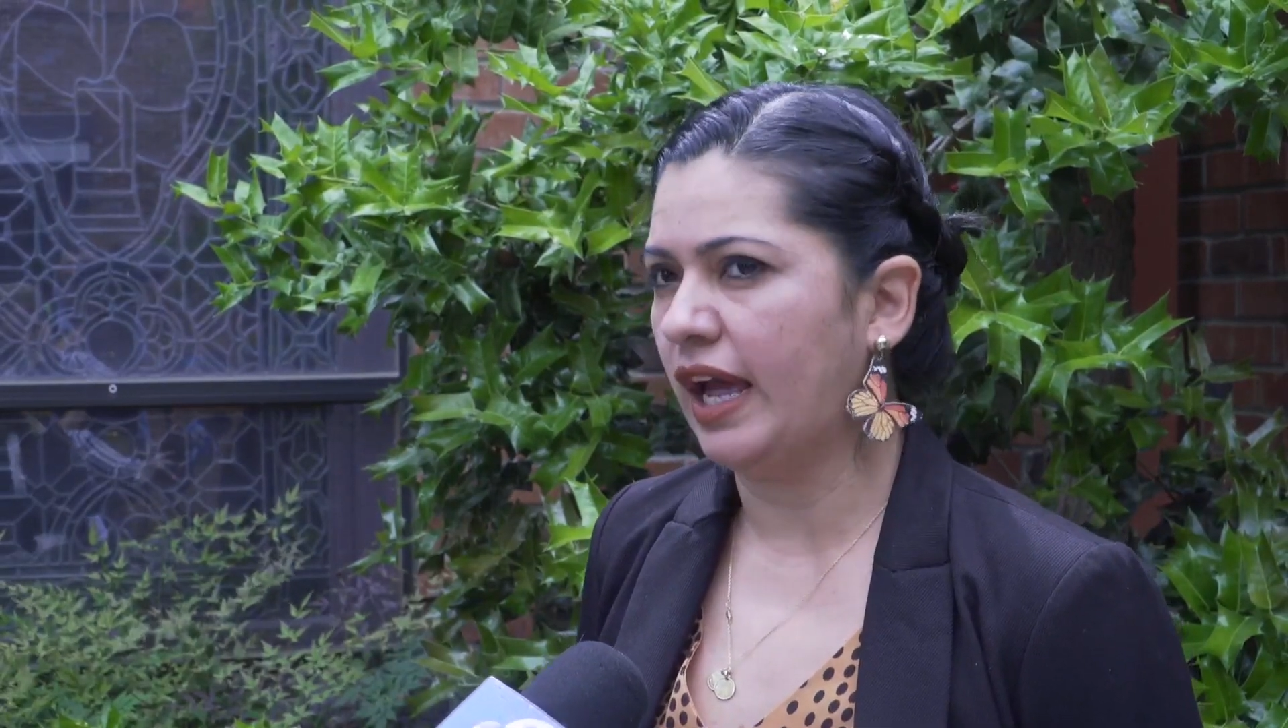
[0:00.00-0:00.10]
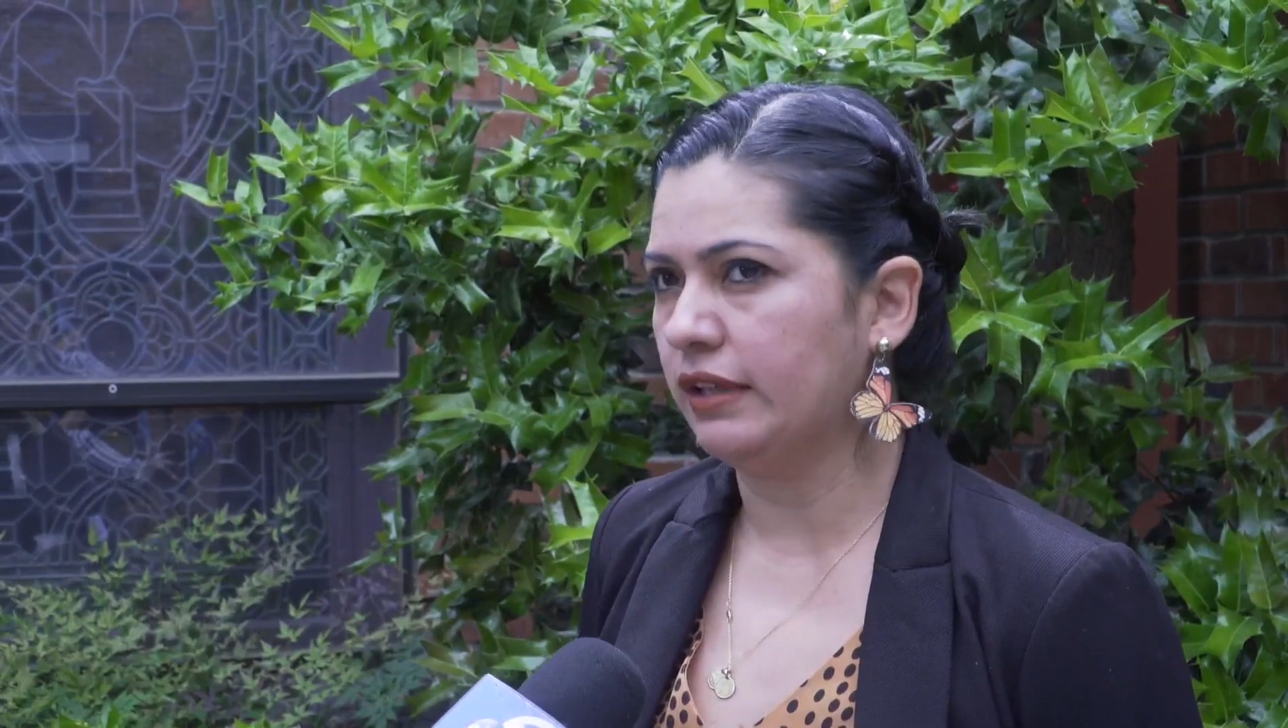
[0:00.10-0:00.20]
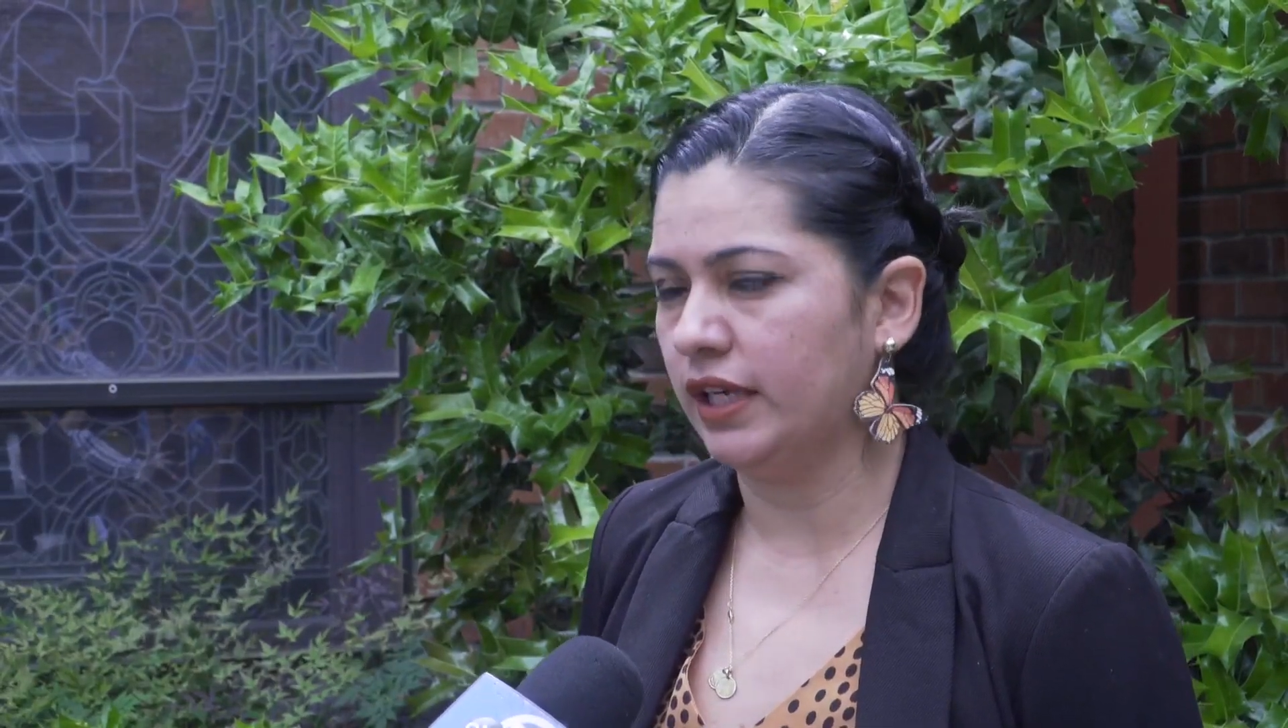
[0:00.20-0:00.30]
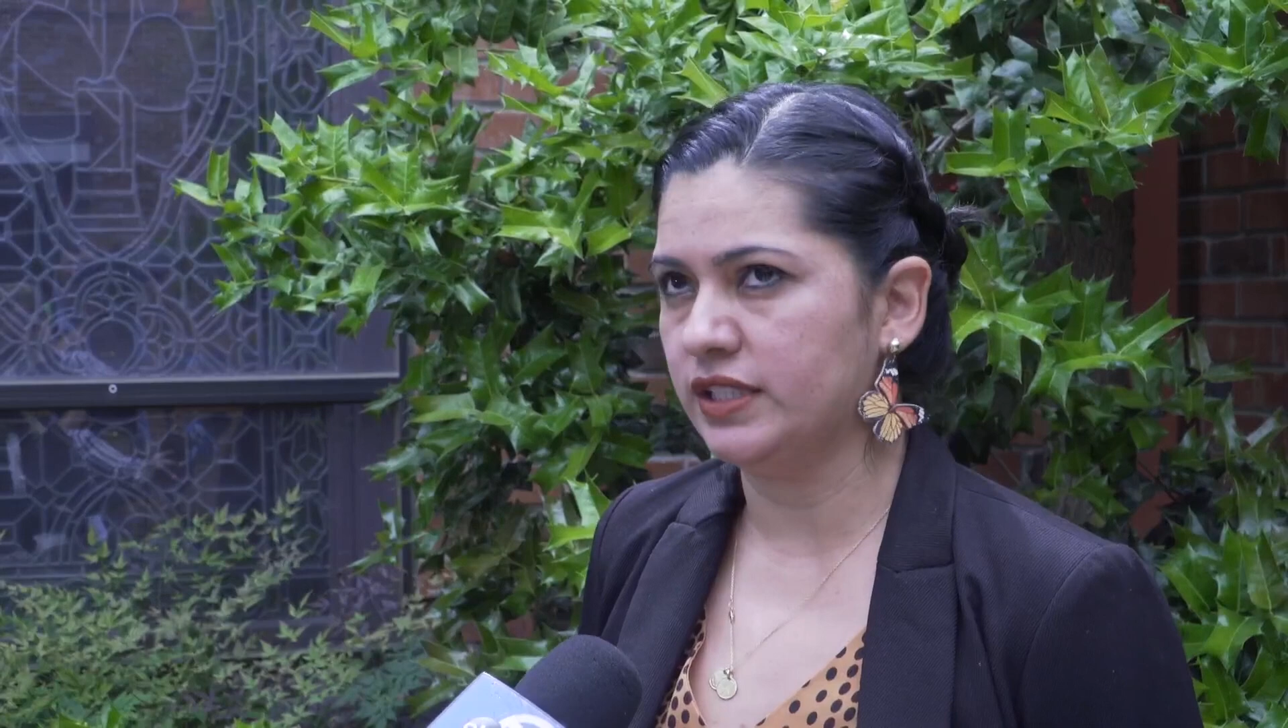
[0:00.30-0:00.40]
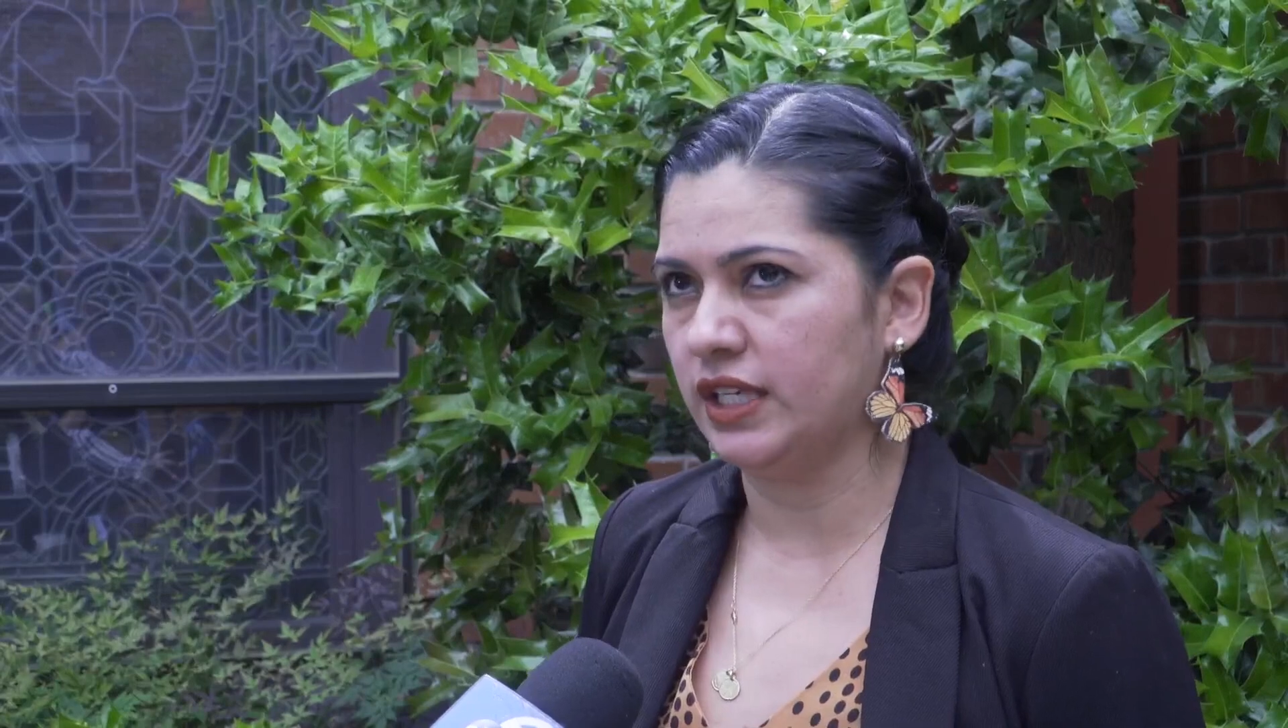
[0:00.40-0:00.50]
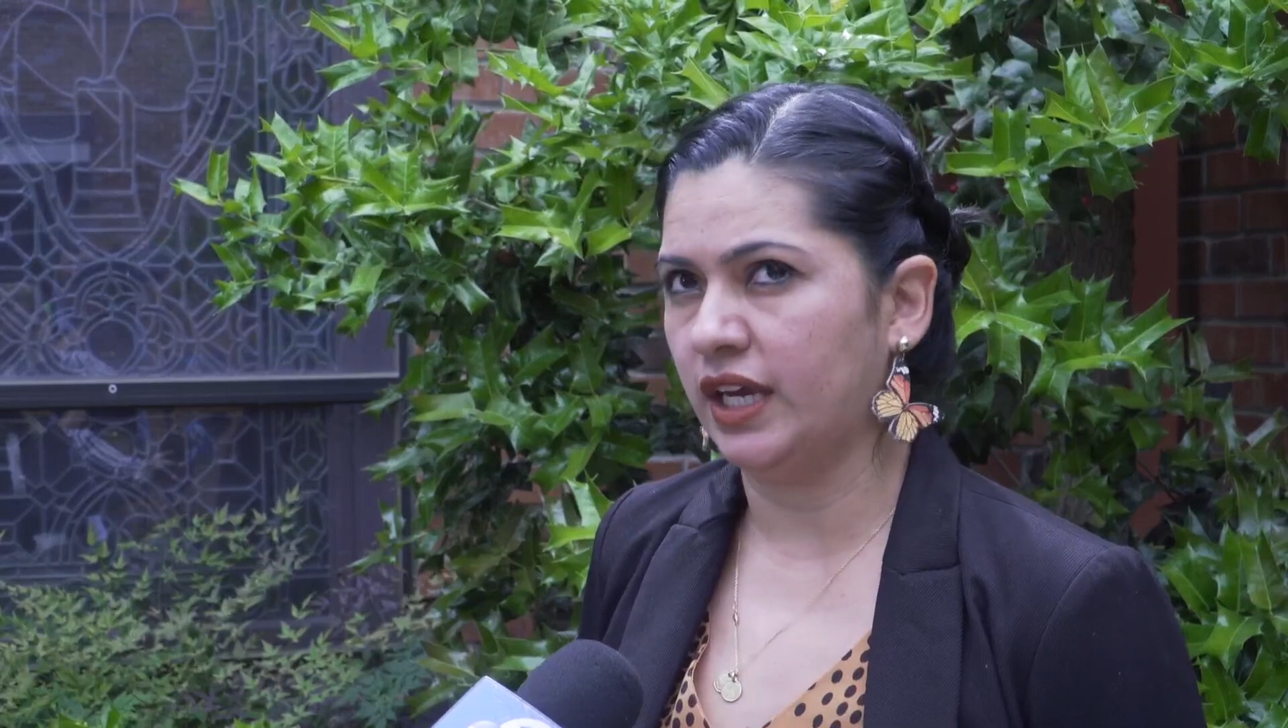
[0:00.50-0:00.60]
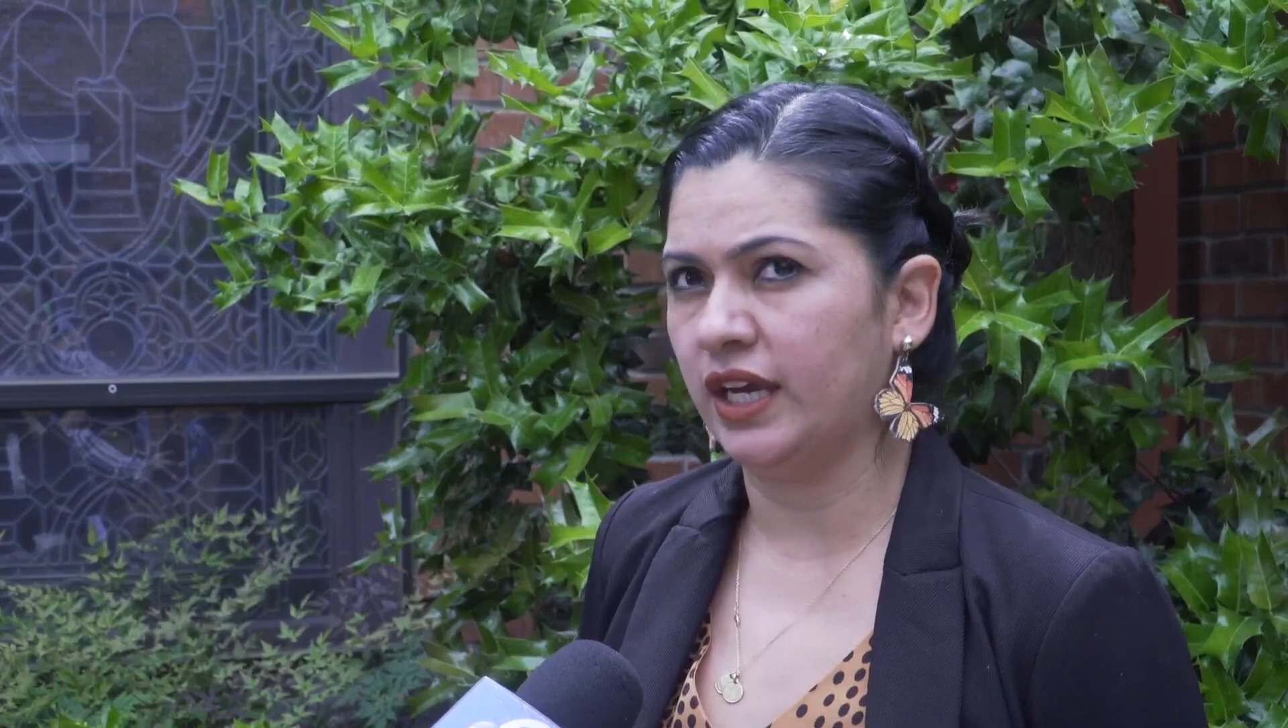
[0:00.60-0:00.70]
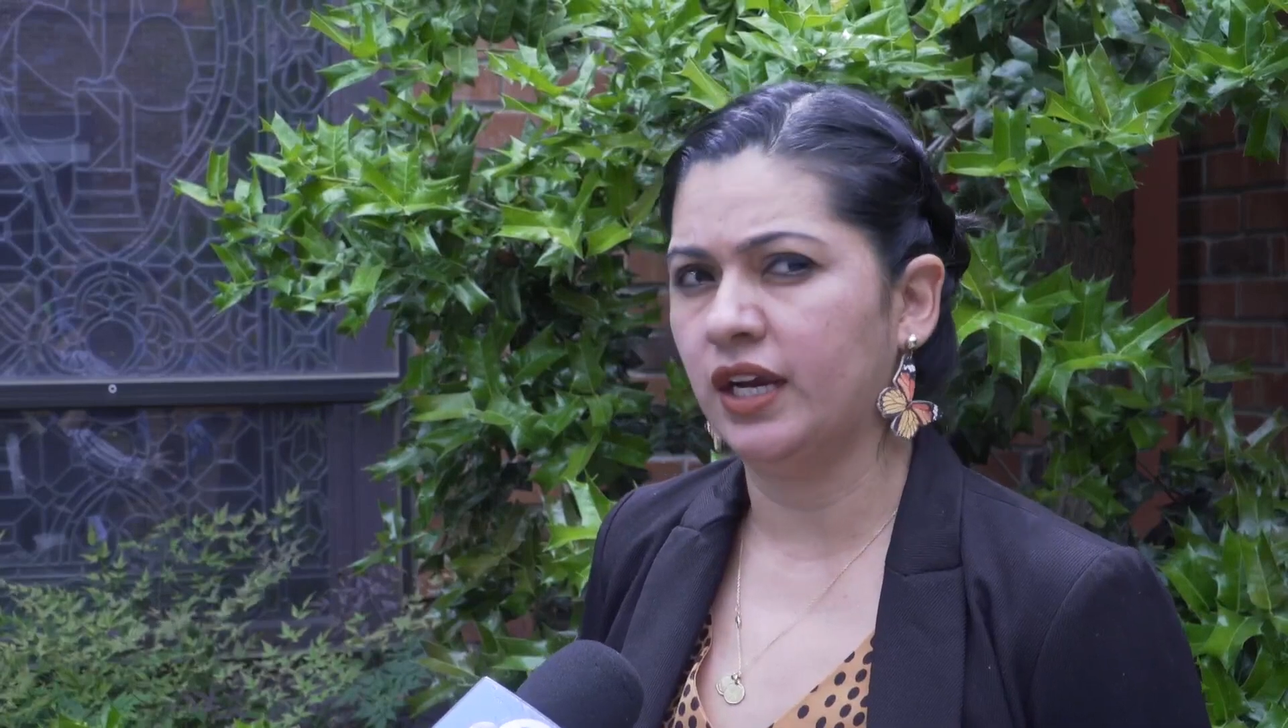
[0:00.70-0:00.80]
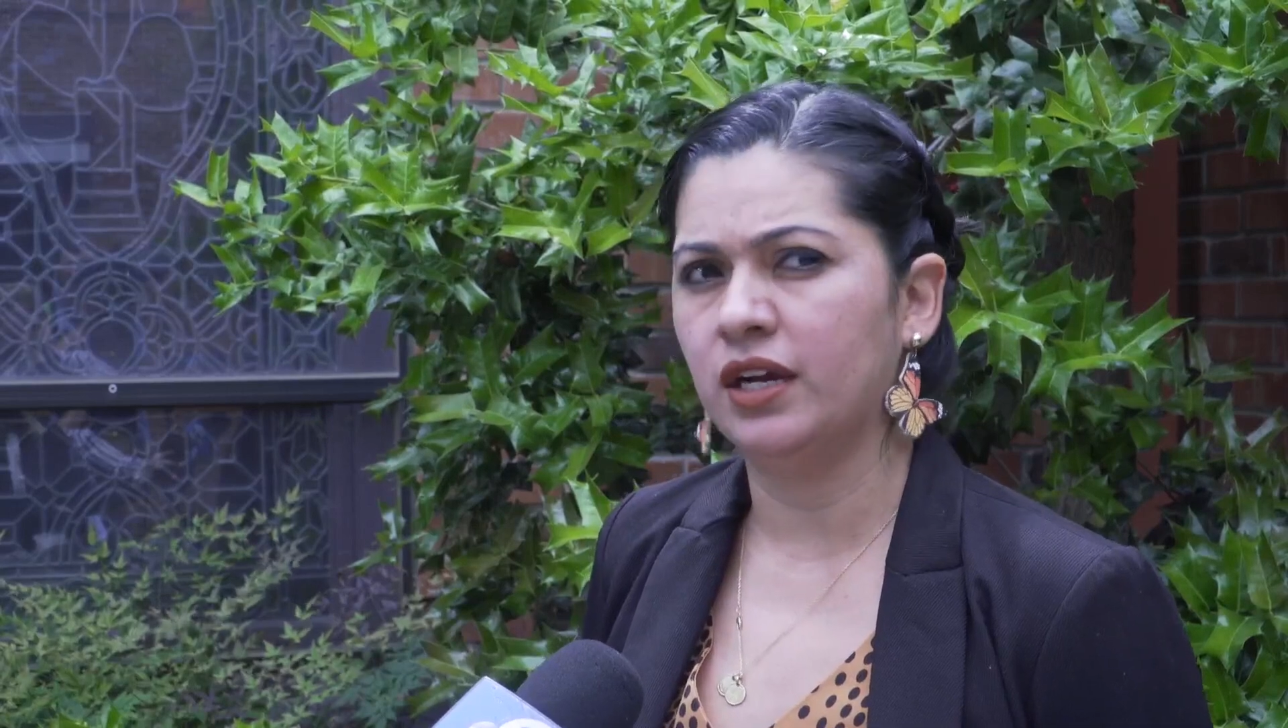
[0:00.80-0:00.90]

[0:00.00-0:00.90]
They said